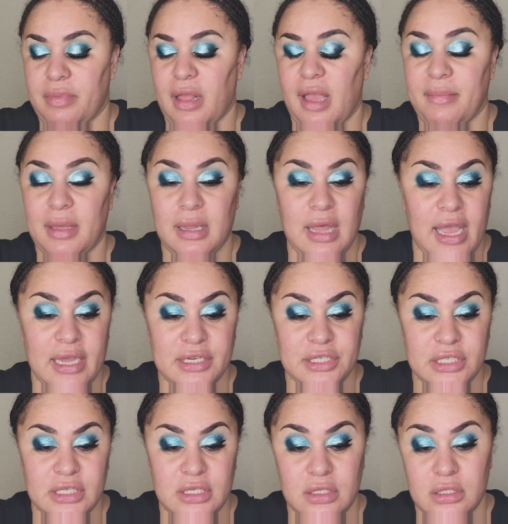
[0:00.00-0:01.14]
apply my
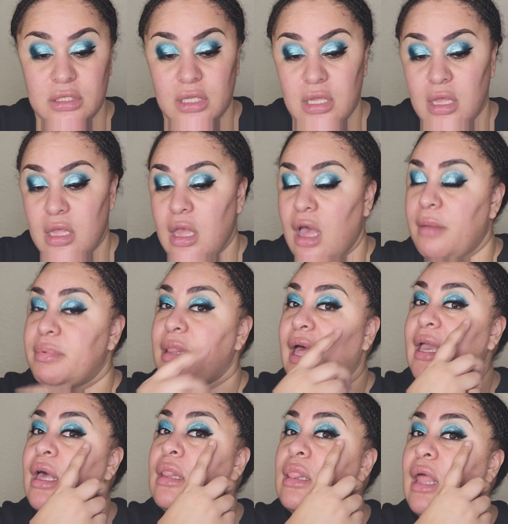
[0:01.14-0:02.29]
lashes, apply
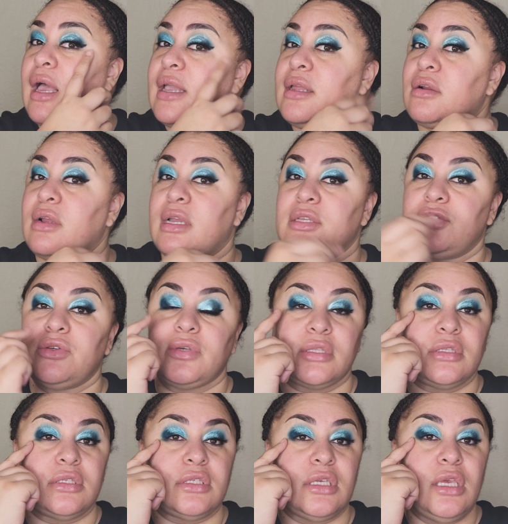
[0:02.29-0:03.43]
a liner as you can
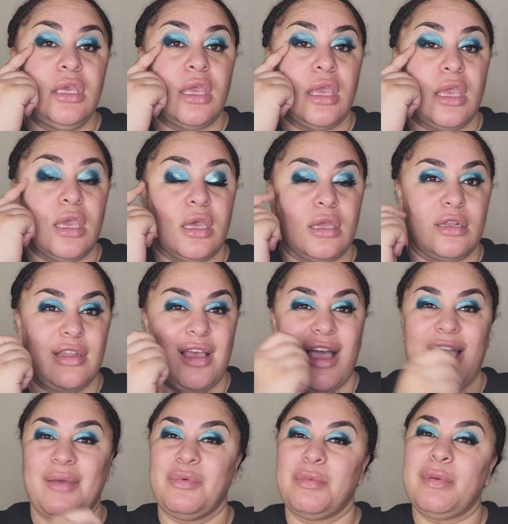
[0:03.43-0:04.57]
see, and
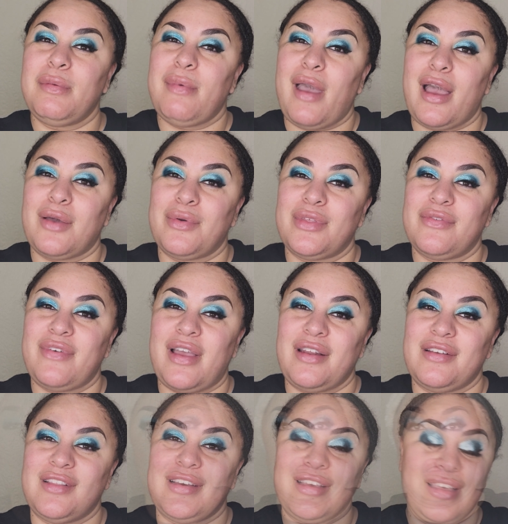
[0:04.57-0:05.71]
I will be back with the
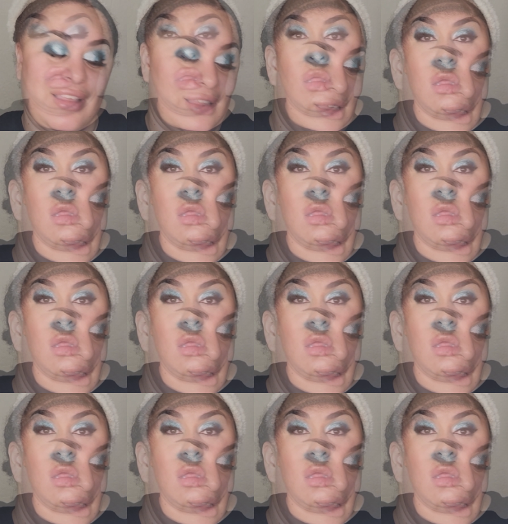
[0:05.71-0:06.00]
final look.